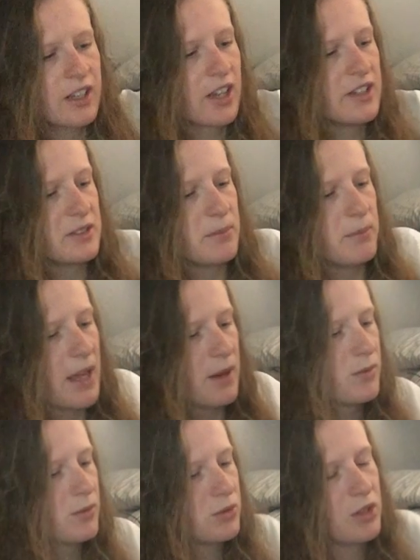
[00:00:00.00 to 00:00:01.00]
Cousin
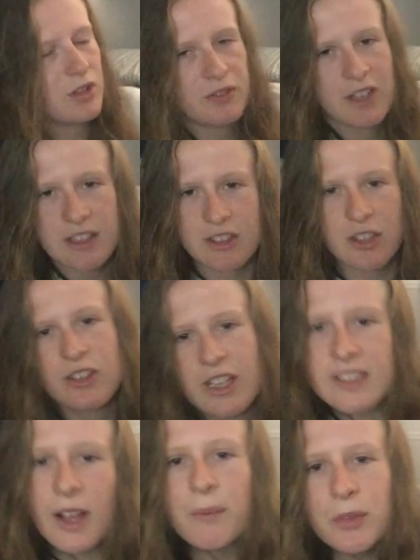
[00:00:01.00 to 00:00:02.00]
Ben with all those flicks and
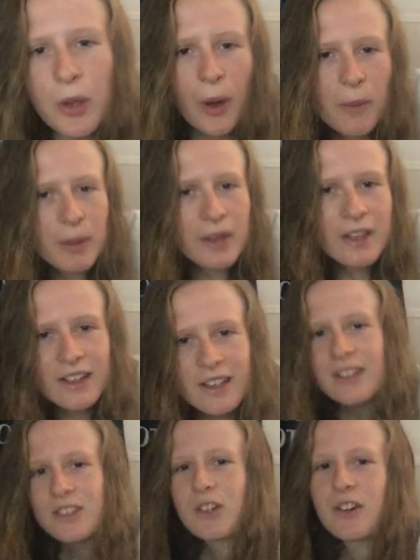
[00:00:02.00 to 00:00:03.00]
tricks up top,
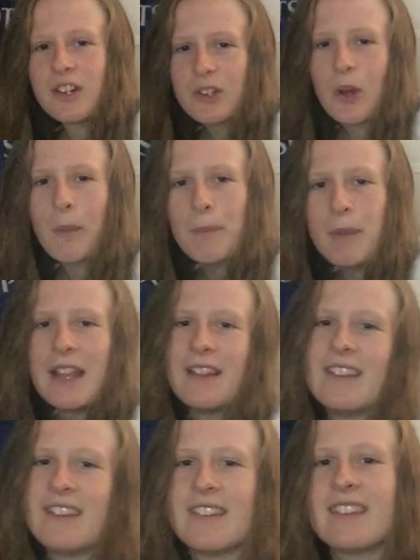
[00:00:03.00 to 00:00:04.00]
scoring top
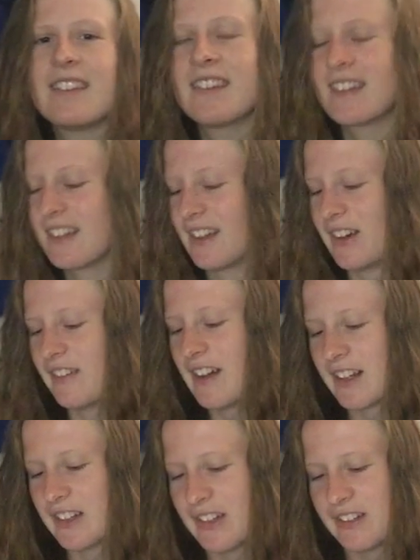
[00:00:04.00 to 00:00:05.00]
bins, I
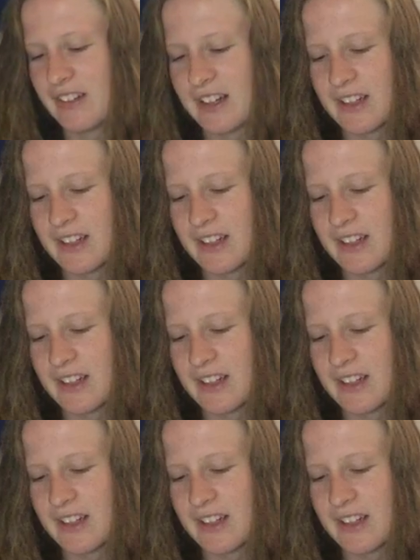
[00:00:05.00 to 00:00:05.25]
reckon.